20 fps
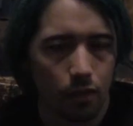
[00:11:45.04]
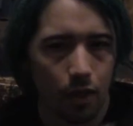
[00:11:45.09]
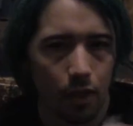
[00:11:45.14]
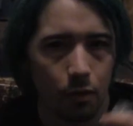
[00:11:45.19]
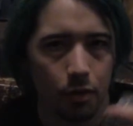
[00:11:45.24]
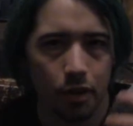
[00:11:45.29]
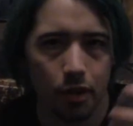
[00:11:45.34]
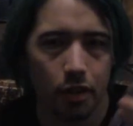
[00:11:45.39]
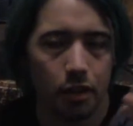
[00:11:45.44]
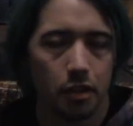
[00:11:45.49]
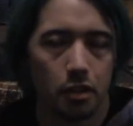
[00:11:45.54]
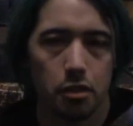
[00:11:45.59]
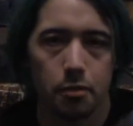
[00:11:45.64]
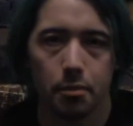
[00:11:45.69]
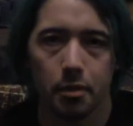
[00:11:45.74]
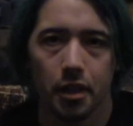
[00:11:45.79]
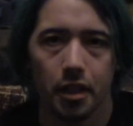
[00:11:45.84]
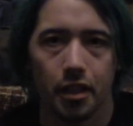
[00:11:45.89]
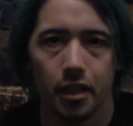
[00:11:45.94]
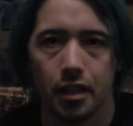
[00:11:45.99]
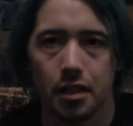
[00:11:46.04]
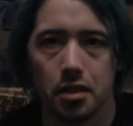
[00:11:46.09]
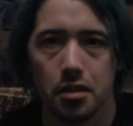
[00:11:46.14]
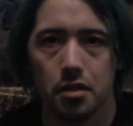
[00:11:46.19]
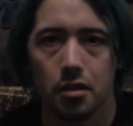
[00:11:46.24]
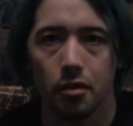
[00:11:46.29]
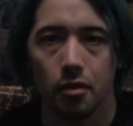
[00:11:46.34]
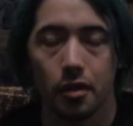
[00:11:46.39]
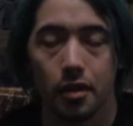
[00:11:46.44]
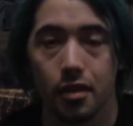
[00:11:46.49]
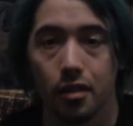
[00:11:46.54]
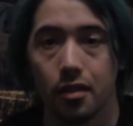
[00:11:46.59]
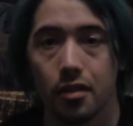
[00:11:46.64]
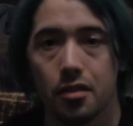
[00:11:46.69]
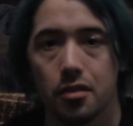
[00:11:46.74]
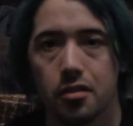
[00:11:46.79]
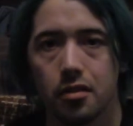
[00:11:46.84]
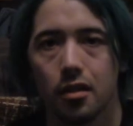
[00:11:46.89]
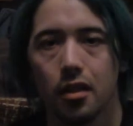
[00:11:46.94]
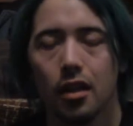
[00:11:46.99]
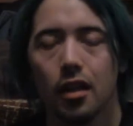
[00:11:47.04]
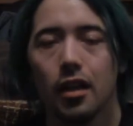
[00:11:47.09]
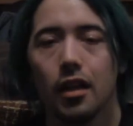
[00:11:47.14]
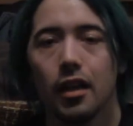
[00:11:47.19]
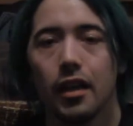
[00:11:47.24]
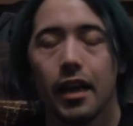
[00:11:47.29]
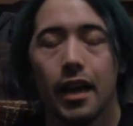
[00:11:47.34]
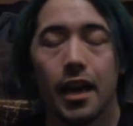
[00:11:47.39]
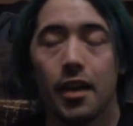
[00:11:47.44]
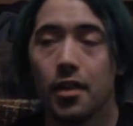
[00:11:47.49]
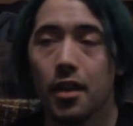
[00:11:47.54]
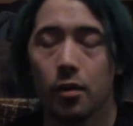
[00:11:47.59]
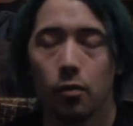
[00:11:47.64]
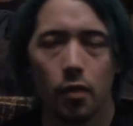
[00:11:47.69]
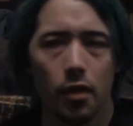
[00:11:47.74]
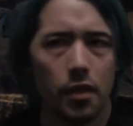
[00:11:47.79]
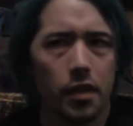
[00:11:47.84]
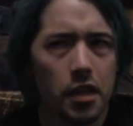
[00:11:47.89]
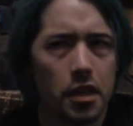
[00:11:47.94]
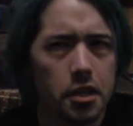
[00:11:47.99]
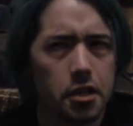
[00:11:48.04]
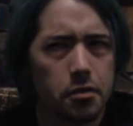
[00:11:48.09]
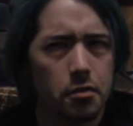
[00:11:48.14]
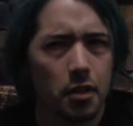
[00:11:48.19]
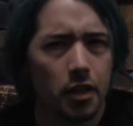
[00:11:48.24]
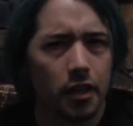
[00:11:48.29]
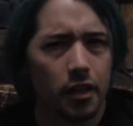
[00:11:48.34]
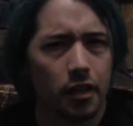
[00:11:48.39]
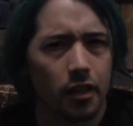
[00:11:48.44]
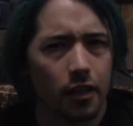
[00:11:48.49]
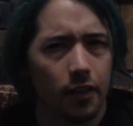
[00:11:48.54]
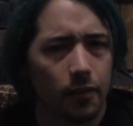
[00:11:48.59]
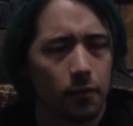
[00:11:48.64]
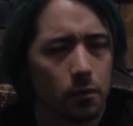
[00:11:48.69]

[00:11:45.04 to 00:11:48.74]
wish I could explain it, I just know it does. And then with this one,